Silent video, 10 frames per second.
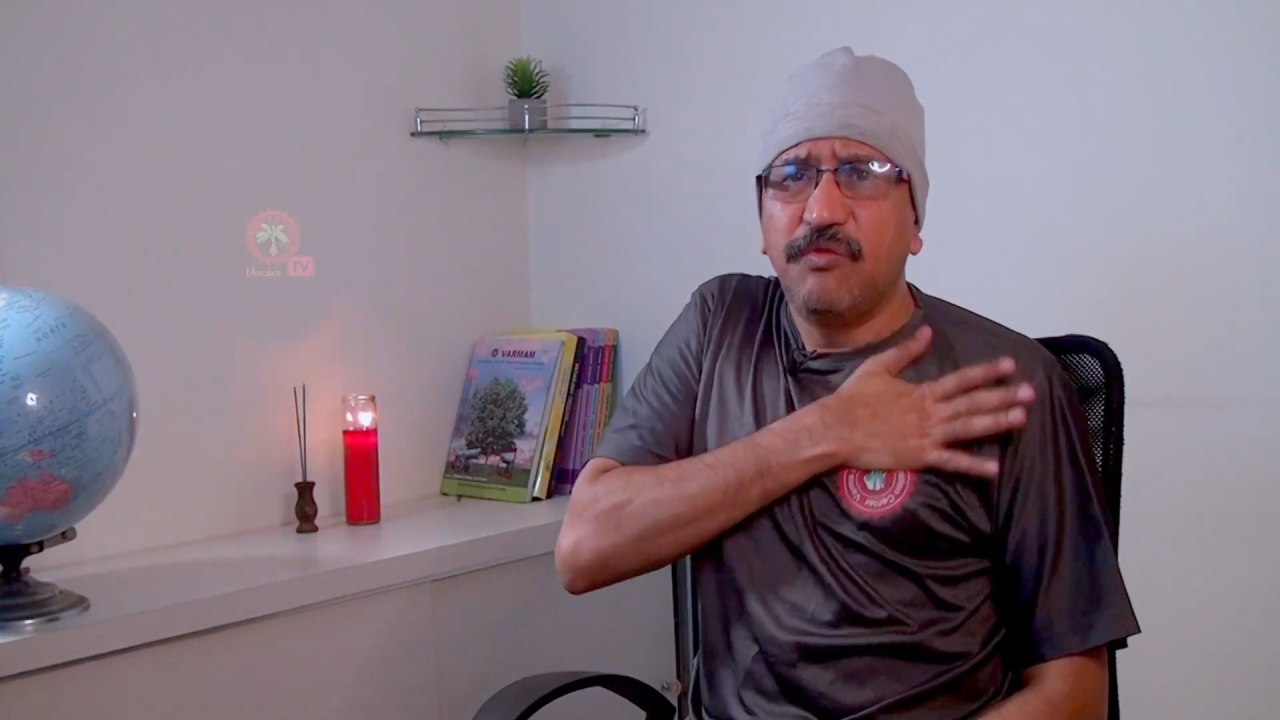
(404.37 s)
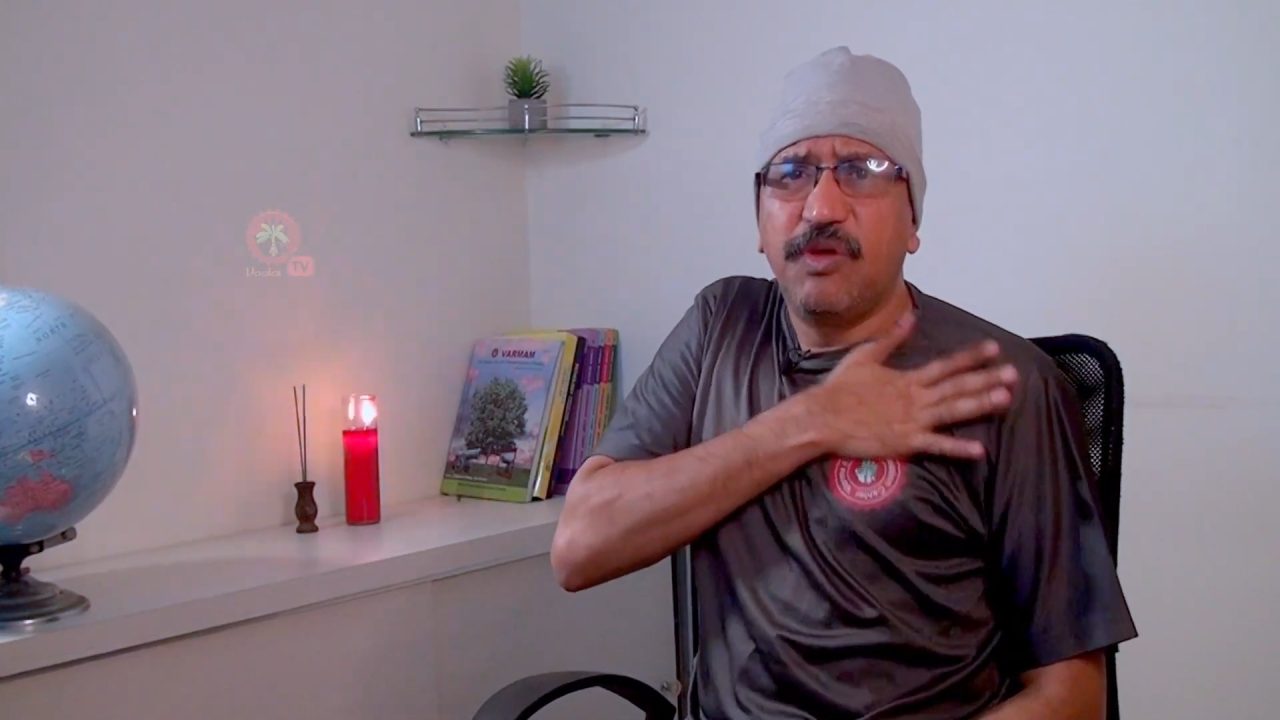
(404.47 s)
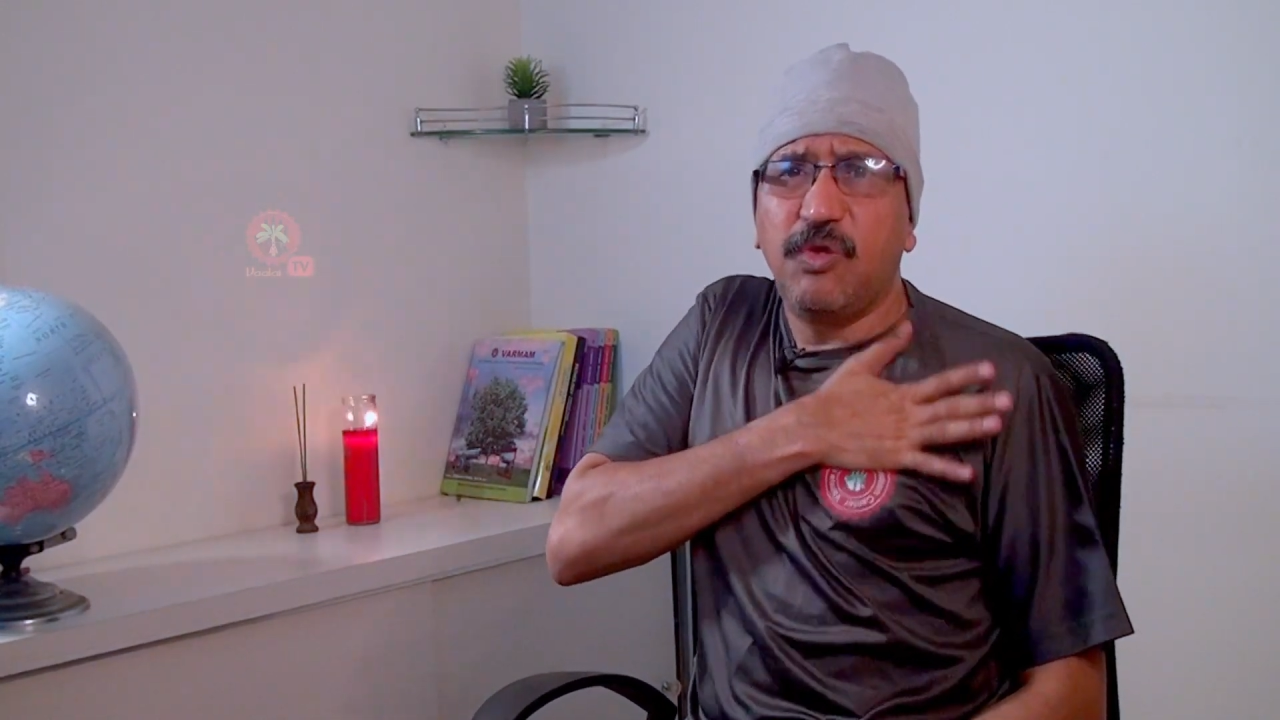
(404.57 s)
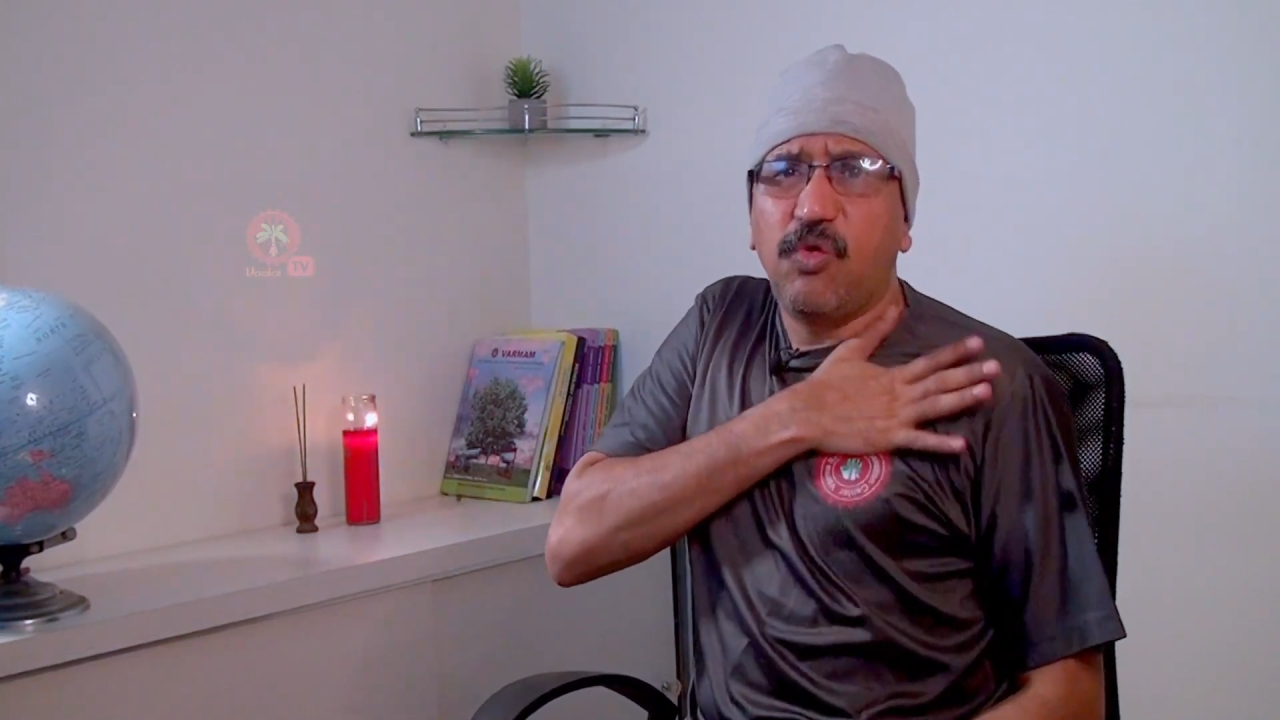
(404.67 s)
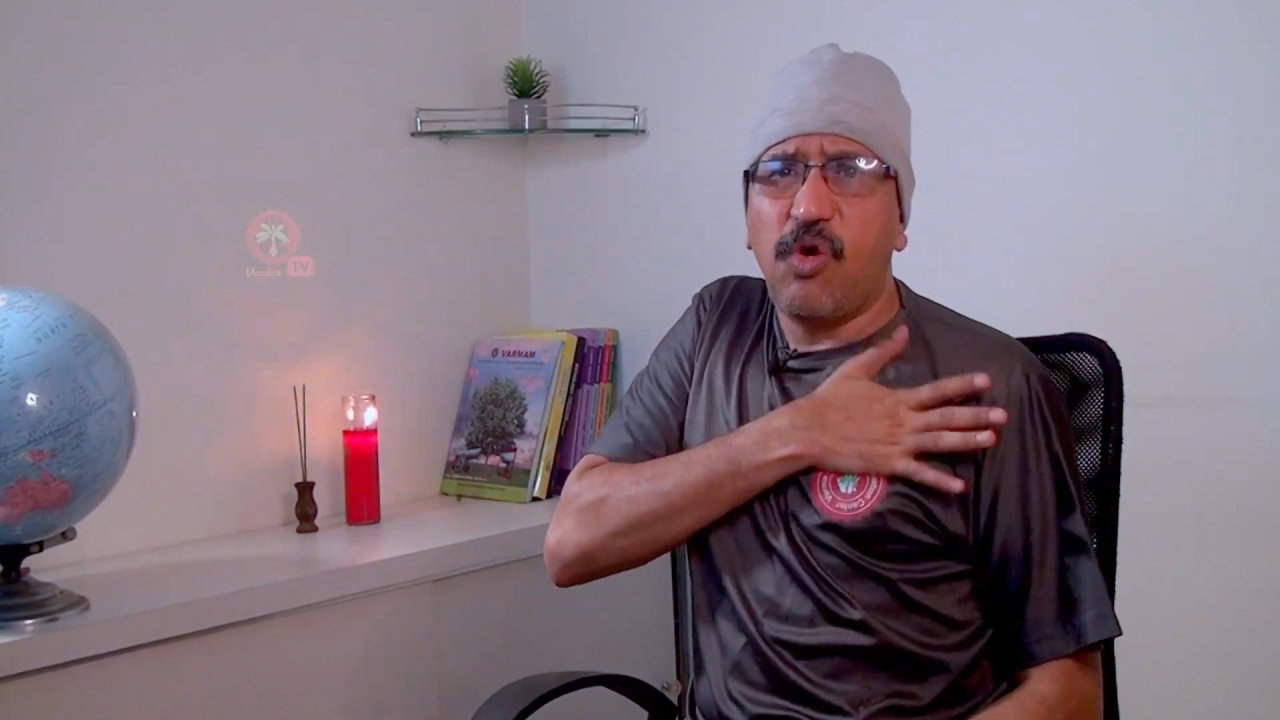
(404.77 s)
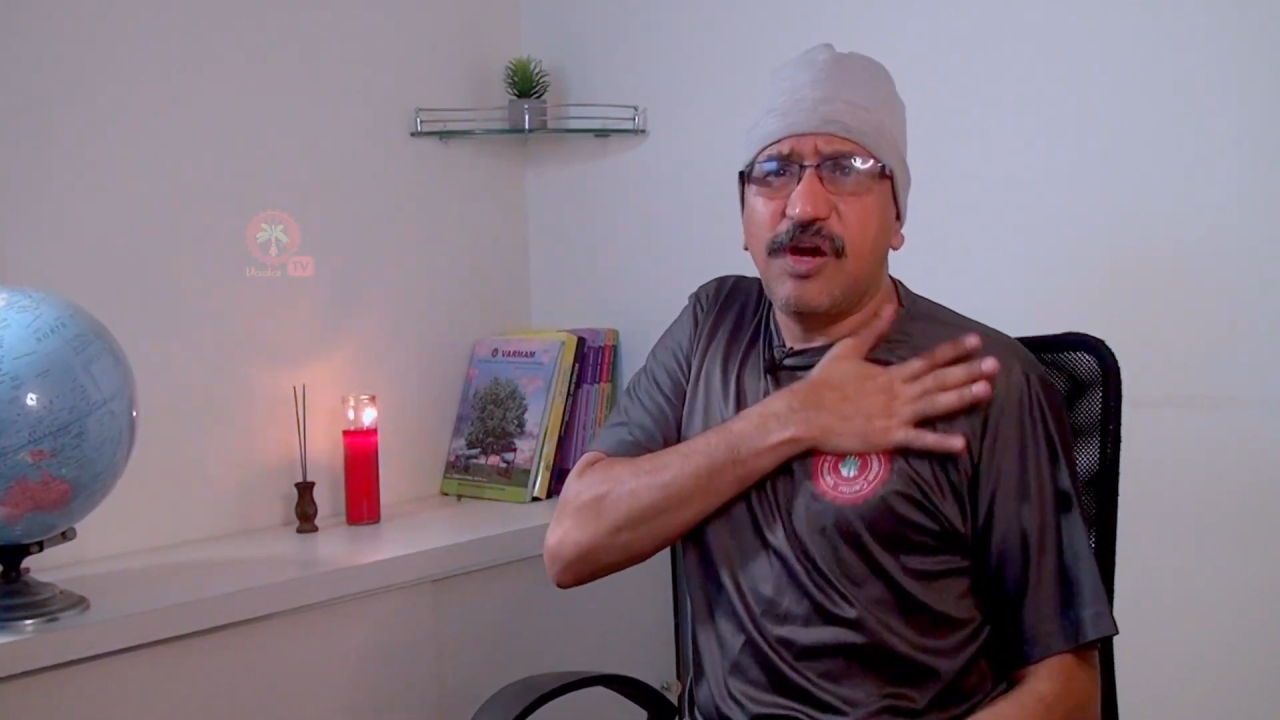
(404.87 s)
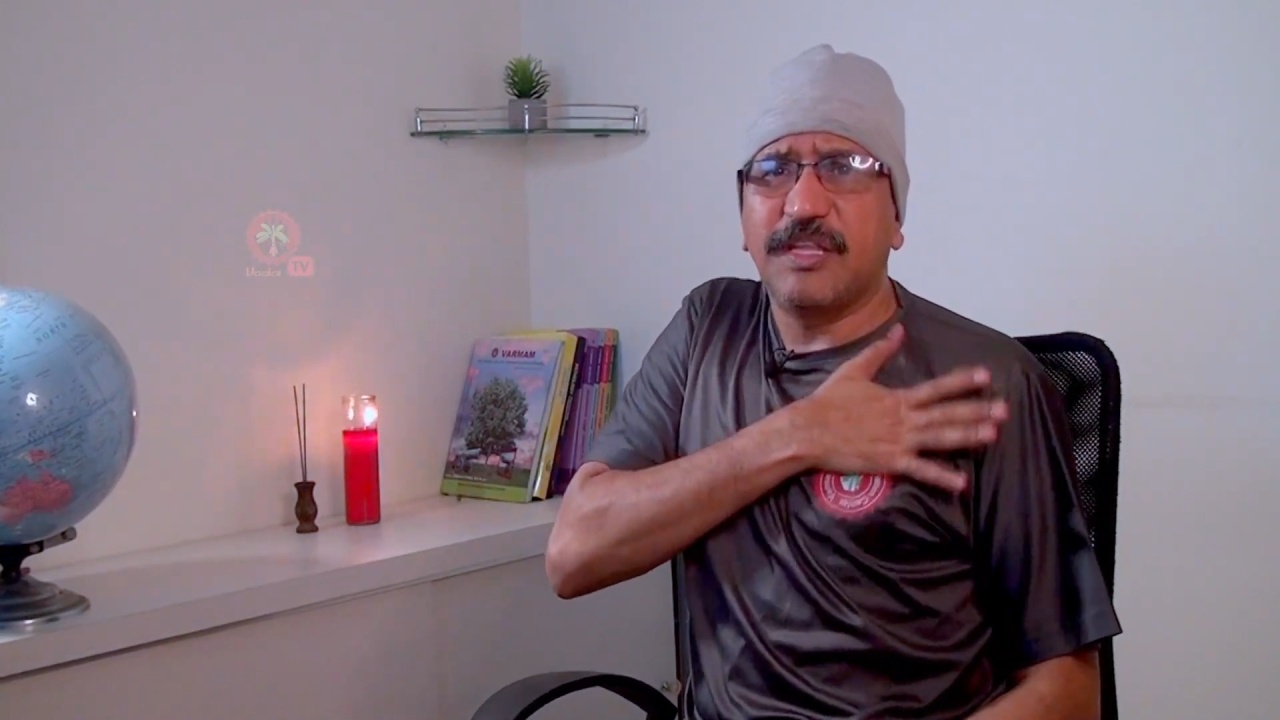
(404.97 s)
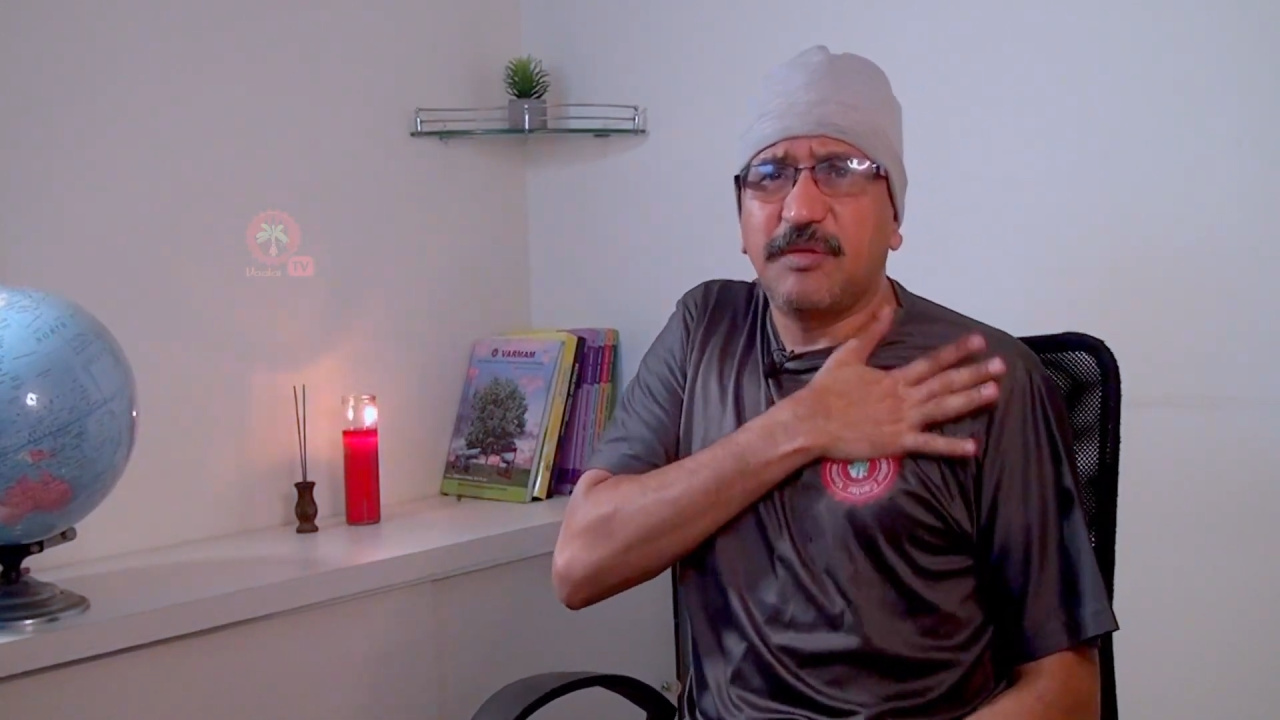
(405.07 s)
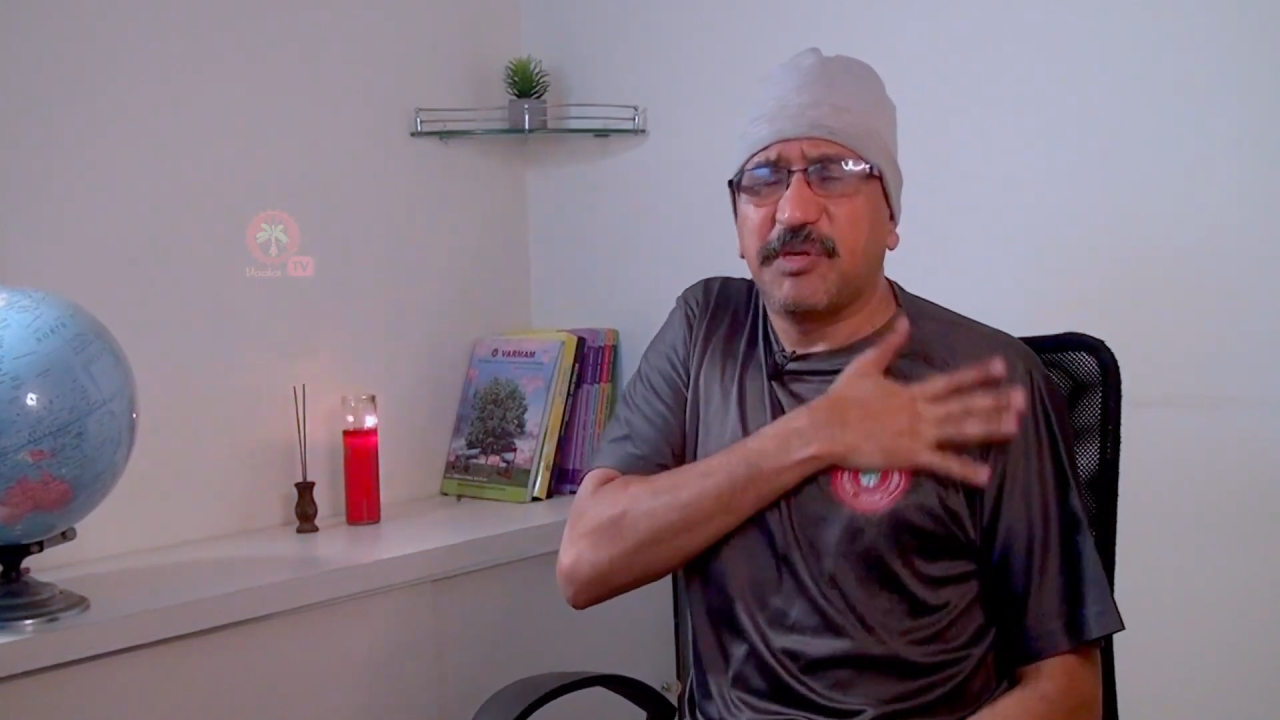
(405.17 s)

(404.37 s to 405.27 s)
We'll hold that